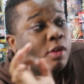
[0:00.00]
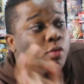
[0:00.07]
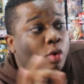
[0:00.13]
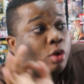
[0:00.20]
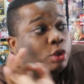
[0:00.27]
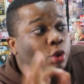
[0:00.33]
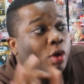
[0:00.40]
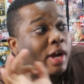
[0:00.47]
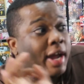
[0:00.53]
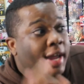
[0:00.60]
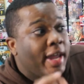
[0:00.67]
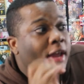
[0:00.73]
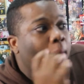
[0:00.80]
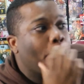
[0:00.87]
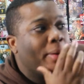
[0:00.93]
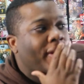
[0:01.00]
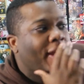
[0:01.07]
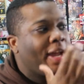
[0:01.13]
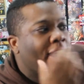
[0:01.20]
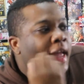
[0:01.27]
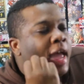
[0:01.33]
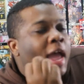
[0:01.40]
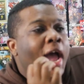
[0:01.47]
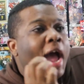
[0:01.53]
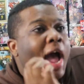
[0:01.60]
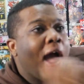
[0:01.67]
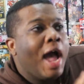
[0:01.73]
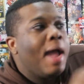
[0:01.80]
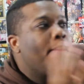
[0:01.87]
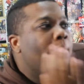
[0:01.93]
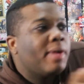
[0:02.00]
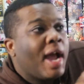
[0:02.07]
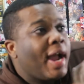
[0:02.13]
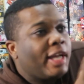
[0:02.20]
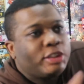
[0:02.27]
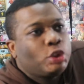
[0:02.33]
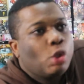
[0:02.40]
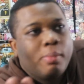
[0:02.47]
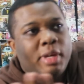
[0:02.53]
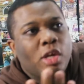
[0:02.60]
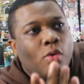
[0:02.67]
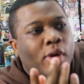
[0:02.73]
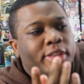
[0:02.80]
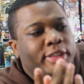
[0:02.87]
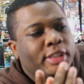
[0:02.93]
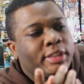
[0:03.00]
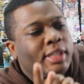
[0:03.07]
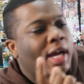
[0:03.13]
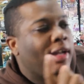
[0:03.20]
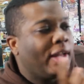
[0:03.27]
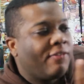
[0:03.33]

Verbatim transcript: Real talk, I am. But like, I'm I got so many questions now.